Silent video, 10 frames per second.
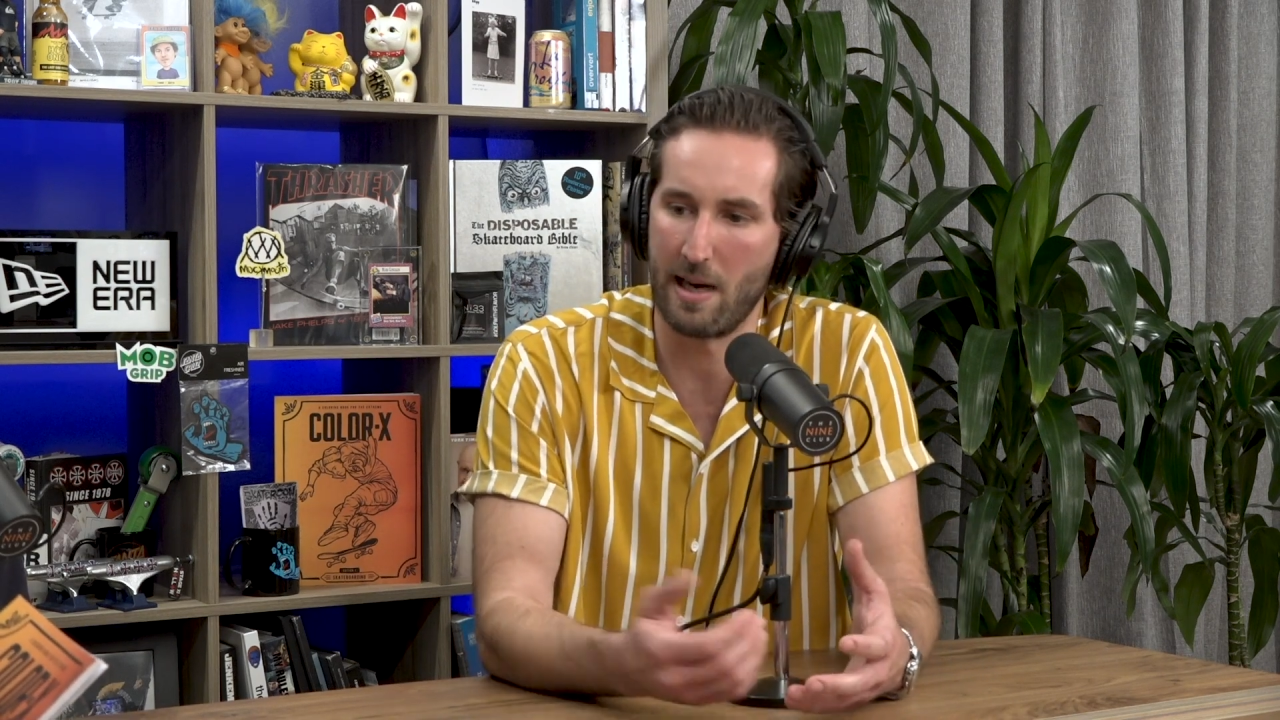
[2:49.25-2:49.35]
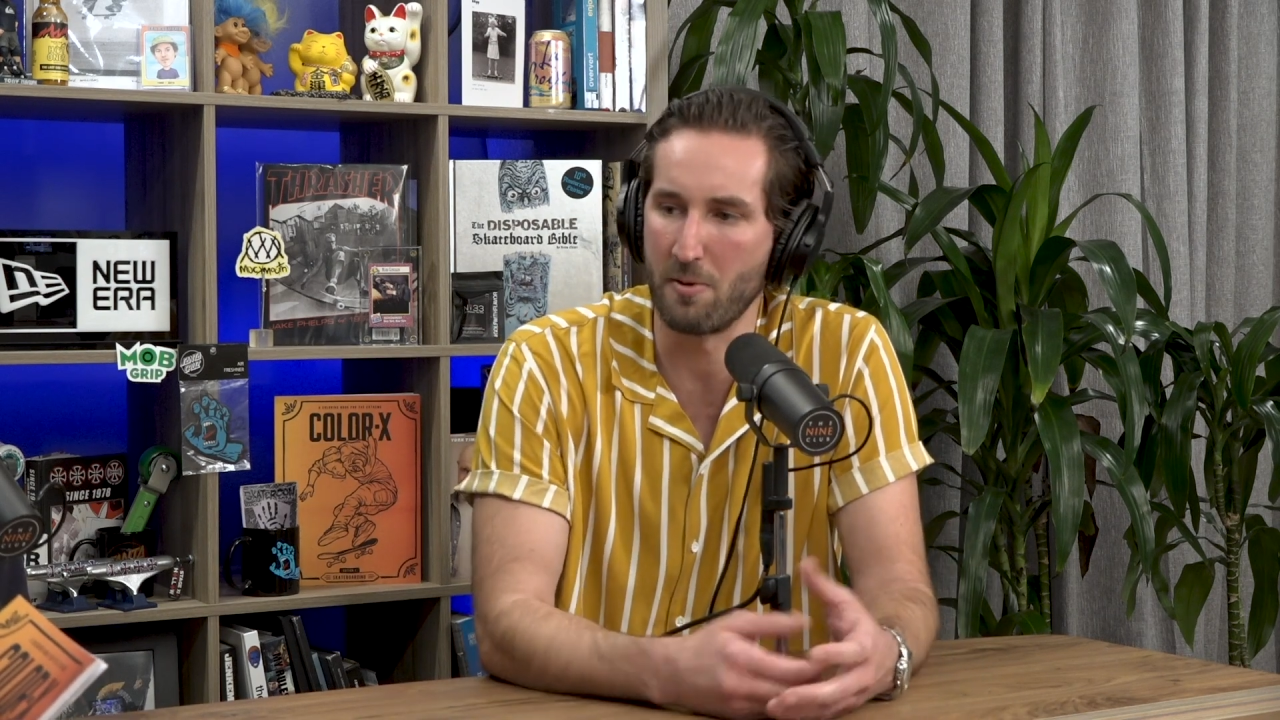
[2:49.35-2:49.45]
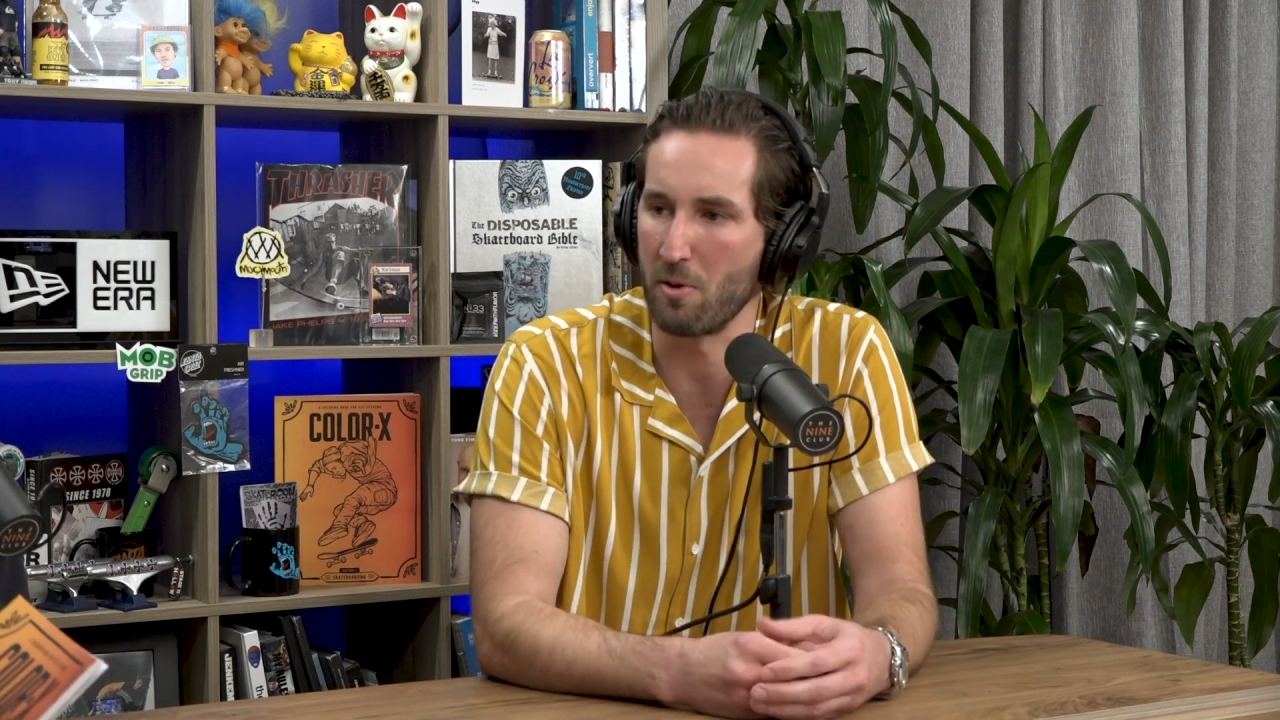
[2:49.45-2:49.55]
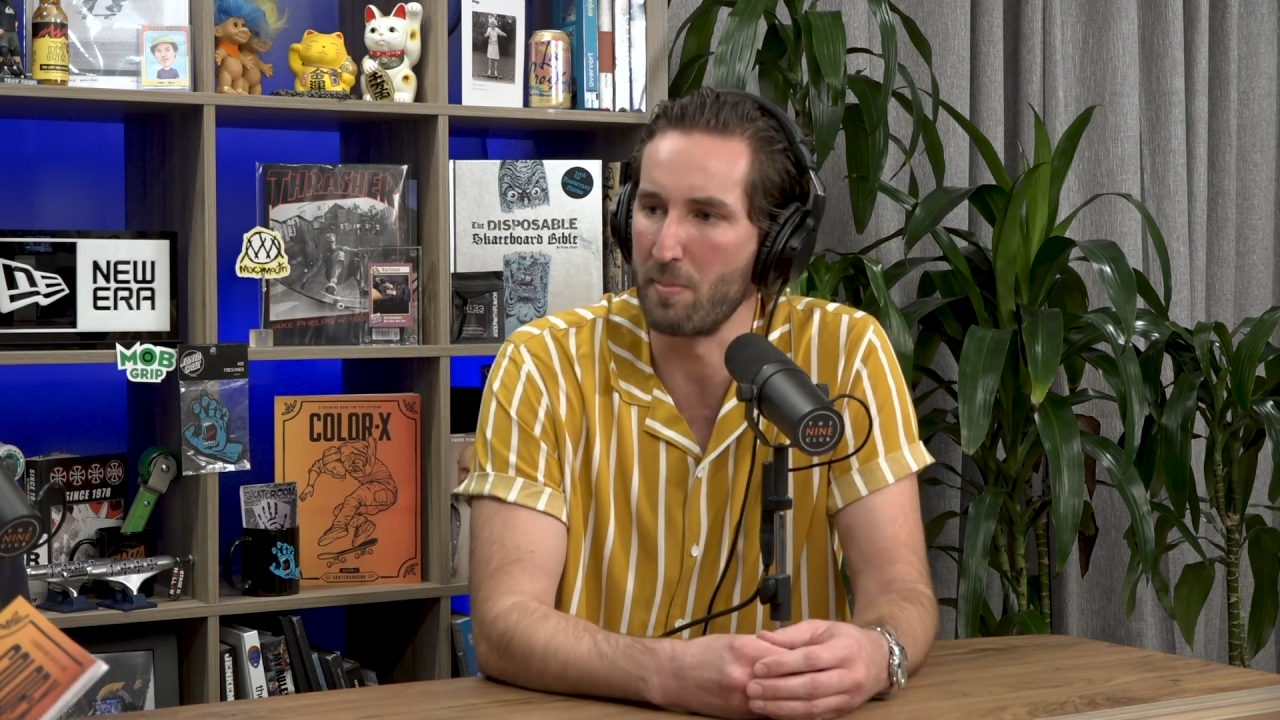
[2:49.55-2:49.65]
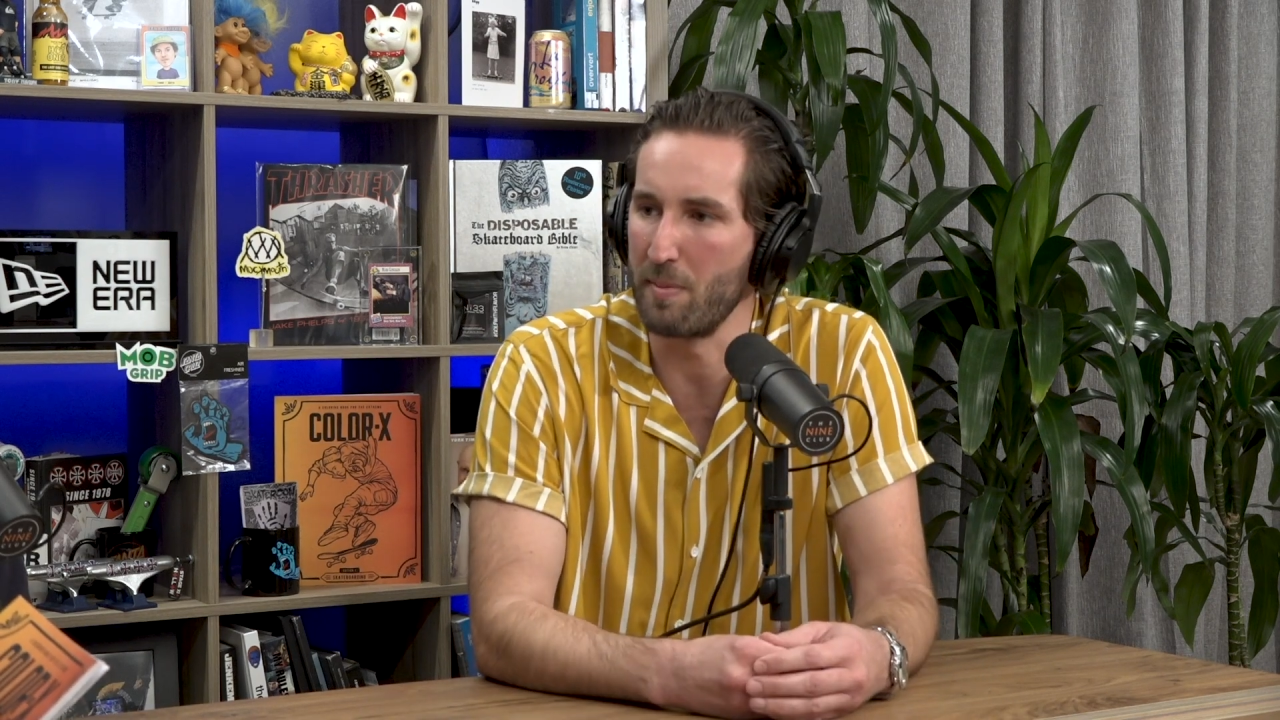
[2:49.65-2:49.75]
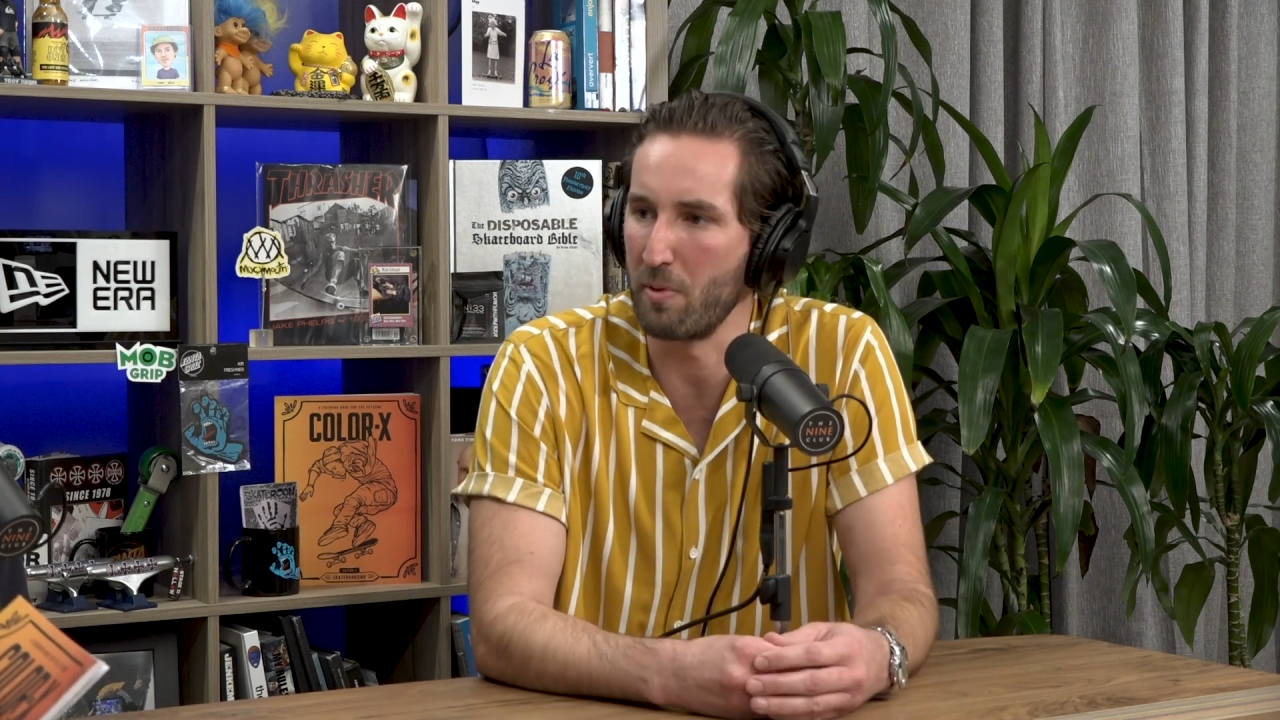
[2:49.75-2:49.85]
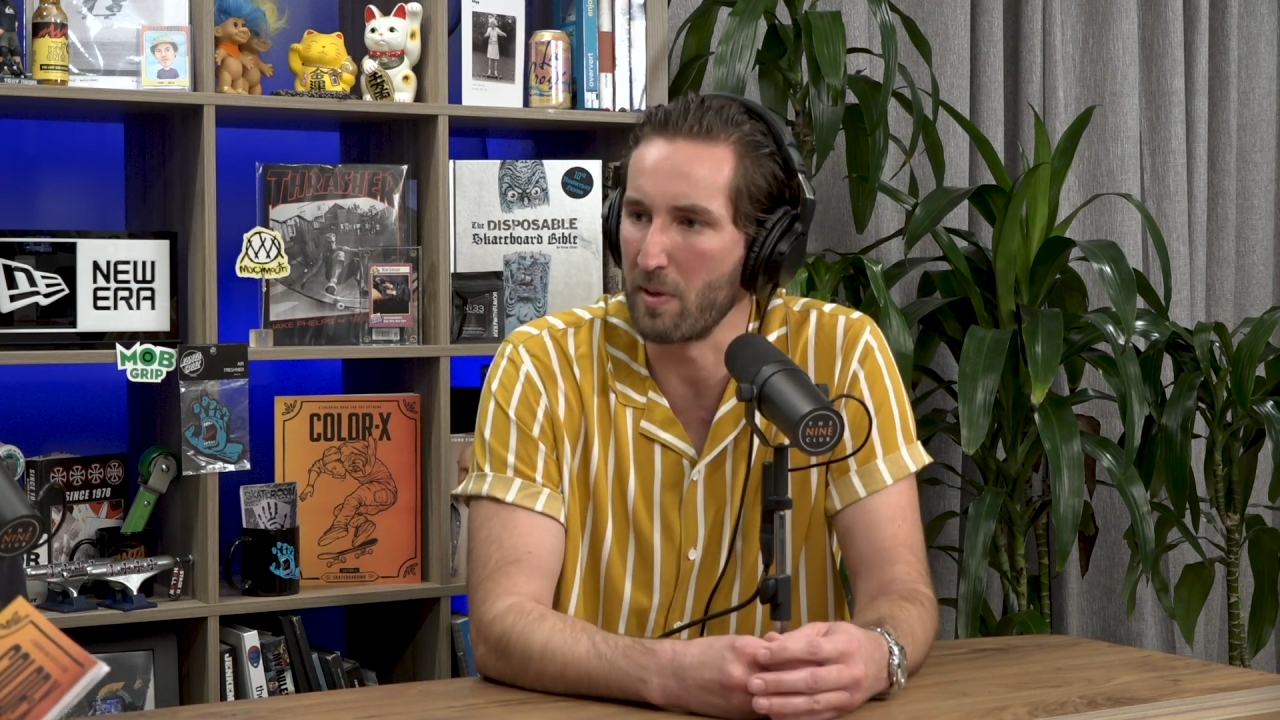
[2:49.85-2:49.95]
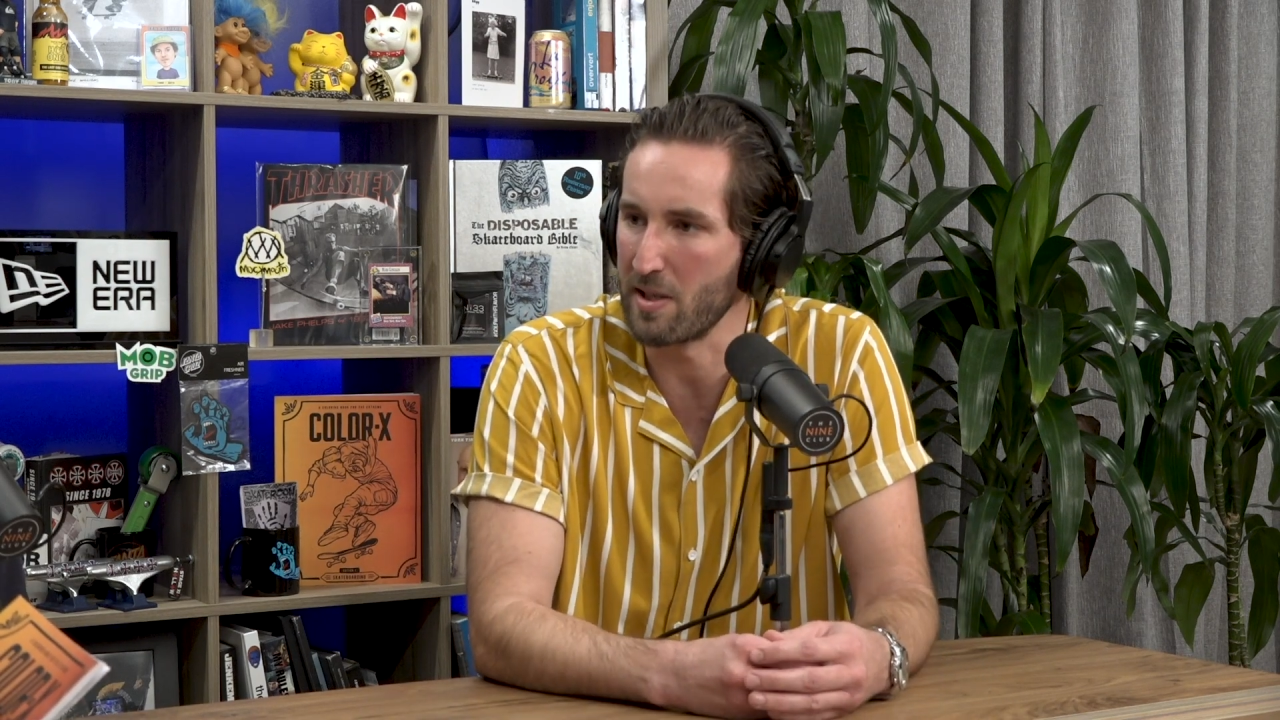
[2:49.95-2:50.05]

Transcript: outdoor people.